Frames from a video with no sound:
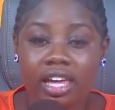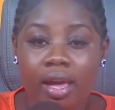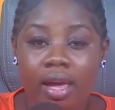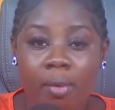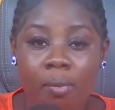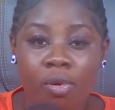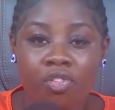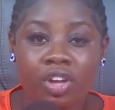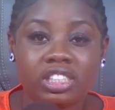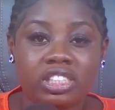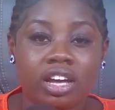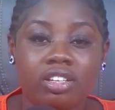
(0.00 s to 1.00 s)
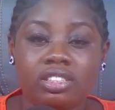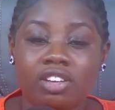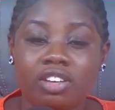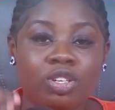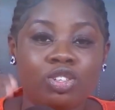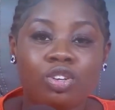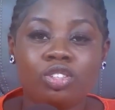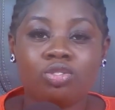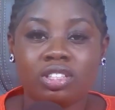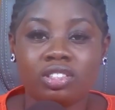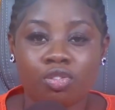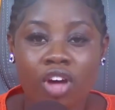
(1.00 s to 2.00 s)
professionals, they've been doing
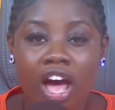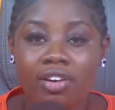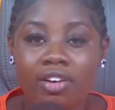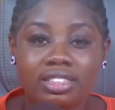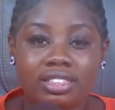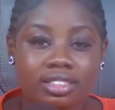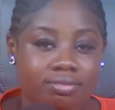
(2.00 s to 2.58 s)
24 hours